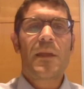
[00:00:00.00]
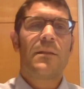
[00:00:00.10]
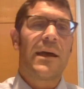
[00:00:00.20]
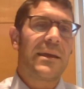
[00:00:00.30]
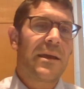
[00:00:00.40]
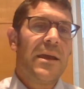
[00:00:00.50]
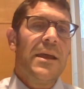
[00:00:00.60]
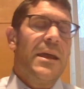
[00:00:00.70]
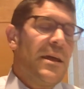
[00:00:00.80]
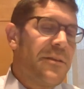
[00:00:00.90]
like
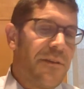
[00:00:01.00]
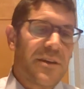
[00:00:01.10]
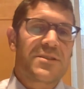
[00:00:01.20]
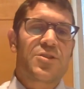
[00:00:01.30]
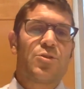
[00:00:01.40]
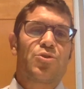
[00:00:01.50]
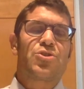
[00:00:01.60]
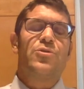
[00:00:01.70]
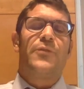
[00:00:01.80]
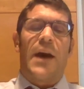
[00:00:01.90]
this. So
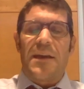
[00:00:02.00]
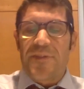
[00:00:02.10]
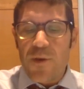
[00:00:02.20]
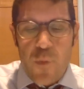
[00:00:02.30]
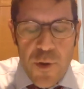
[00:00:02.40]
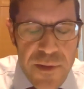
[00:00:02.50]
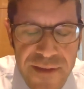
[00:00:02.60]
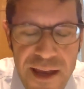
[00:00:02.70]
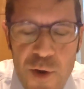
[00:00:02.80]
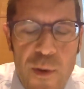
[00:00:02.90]
tshuva, I think, what do we
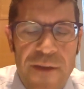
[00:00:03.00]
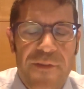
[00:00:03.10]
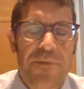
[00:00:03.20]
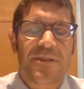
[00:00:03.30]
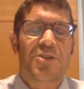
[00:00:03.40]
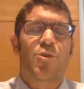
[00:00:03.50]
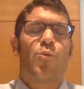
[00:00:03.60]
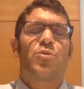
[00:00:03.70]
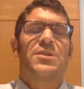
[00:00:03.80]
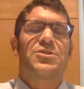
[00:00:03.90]
take away from such a
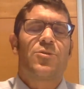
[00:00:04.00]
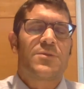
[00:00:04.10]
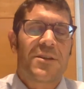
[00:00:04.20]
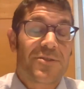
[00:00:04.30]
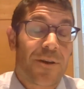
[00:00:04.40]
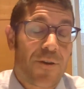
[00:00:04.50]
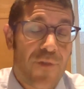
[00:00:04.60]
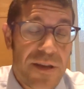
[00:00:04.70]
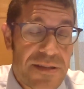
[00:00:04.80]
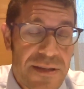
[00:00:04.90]

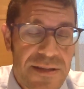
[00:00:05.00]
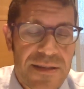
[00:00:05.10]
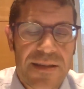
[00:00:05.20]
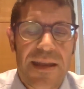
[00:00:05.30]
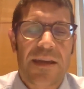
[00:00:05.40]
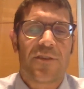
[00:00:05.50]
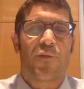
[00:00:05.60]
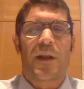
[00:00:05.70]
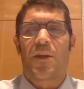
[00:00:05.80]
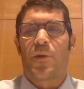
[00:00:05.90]
crazy is a negative
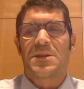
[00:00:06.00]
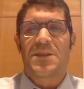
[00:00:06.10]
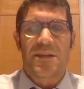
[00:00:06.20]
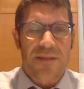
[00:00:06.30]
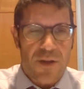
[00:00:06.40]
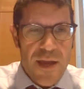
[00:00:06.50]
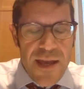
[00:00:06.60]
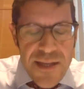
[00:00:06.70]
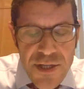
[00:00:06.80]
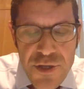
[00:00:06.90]
word. I don't want to say it's
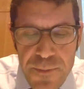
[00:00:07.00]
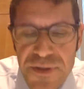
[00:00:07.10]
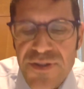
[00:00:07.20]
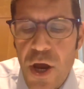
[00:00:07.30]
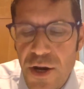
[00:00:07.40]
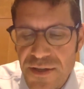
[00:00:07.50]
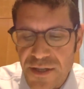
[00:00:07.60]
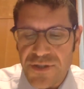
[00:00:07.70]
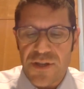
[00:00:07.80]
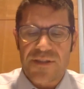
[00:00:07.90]
such a bizarre,
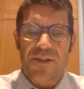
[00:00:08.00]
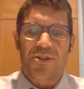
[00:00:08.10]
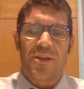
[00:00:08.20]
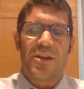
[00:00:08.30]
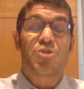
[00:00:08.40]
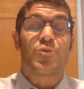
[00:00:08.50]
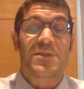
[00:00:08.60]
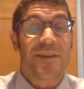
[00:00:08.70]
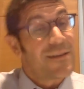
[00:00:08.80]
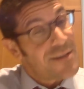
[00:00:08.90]
such an
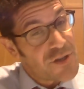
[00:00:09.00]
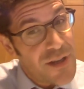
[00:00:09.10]
interesting